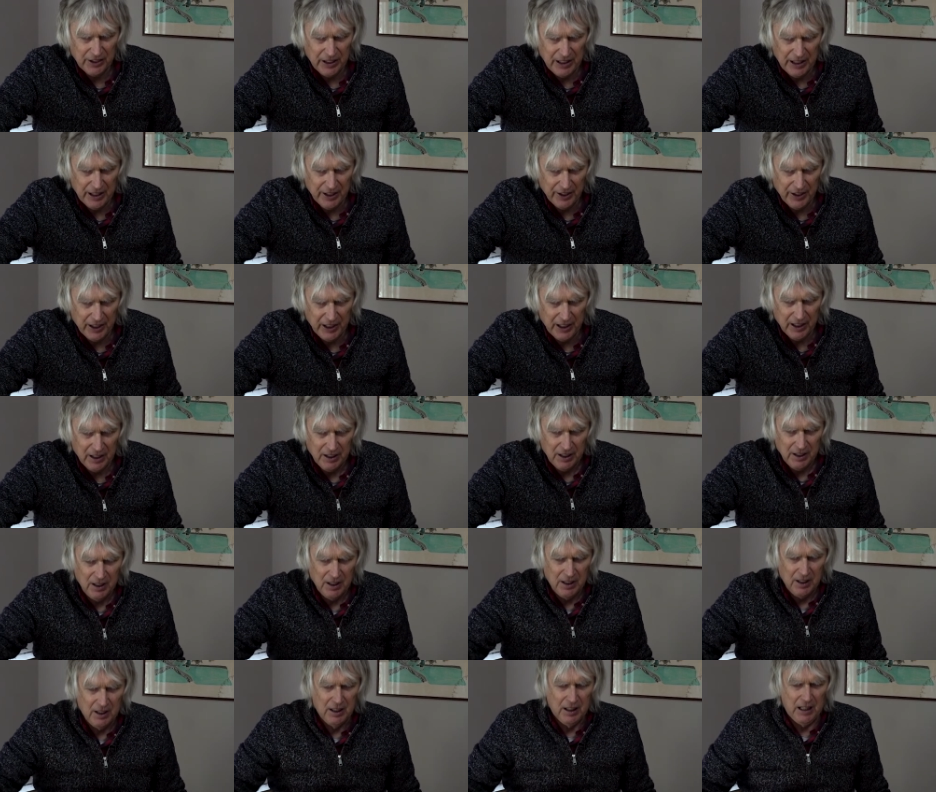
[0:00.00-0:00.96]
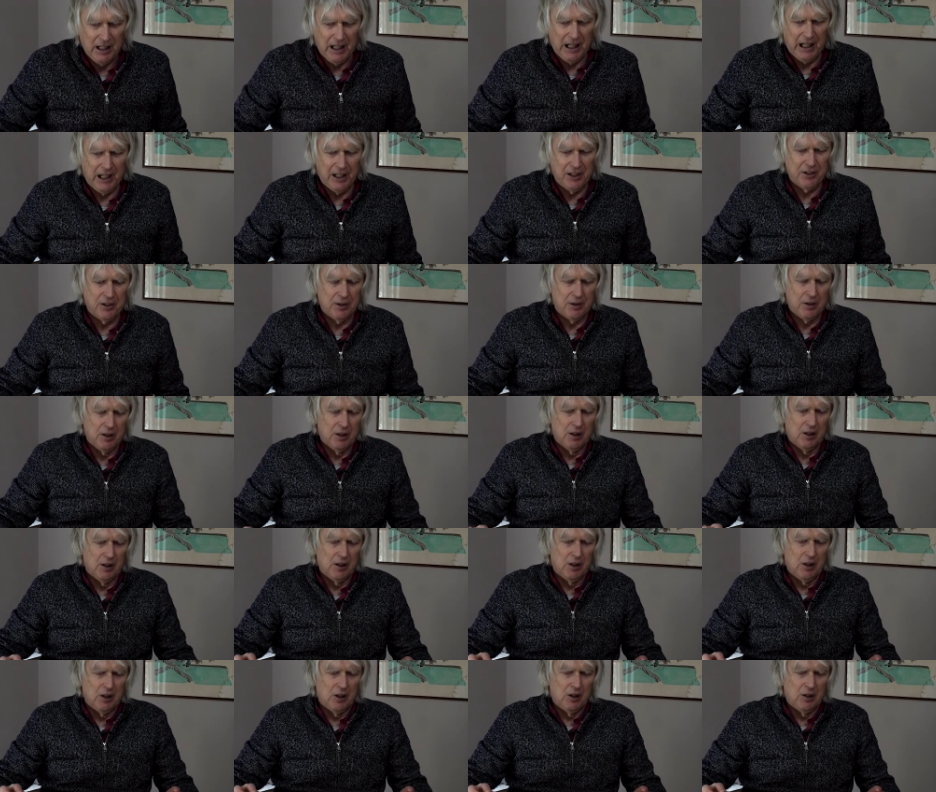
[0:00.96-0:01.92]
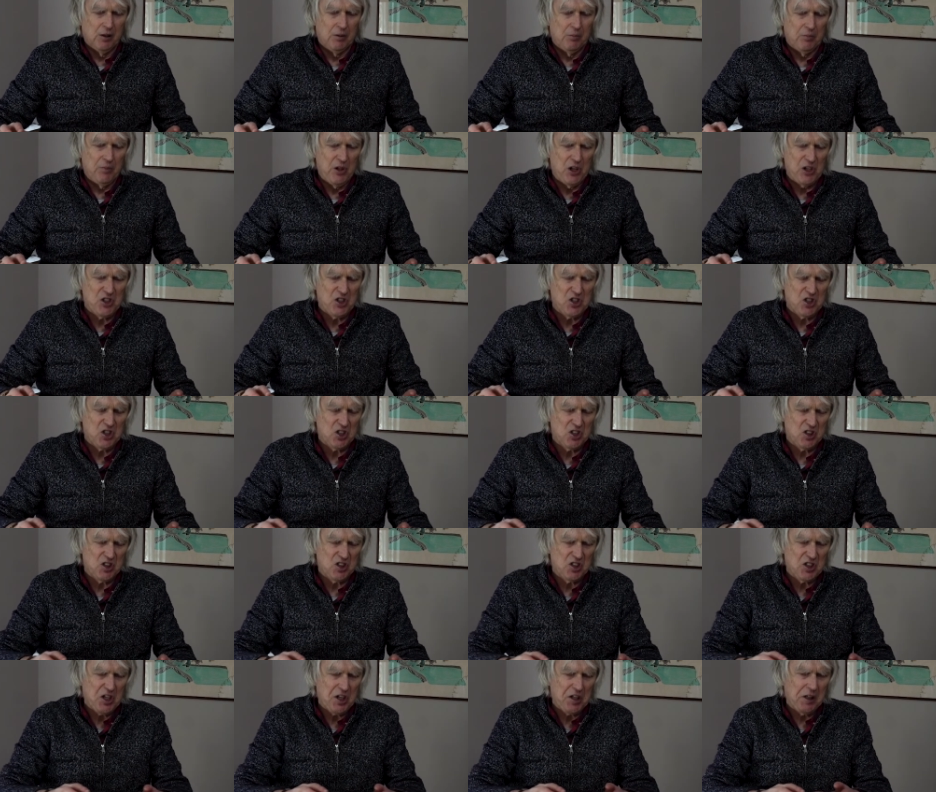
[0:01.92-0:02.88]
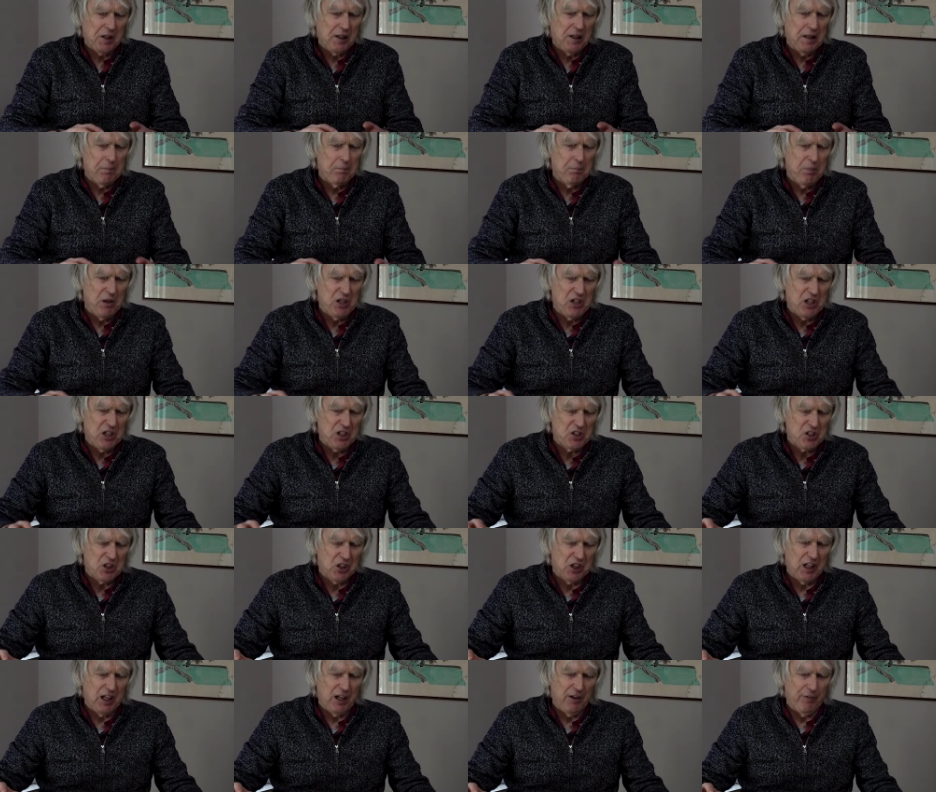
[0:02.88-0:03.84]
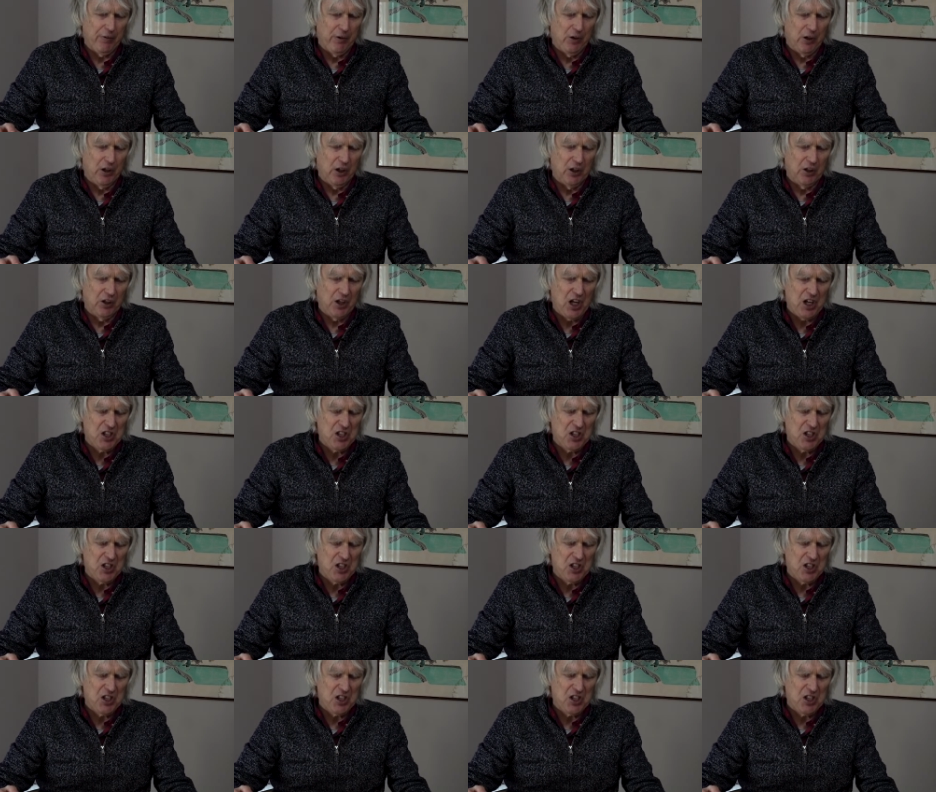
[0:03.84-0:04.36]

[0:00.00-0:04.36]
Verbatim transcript: Hear that? And it's subtly beating together, and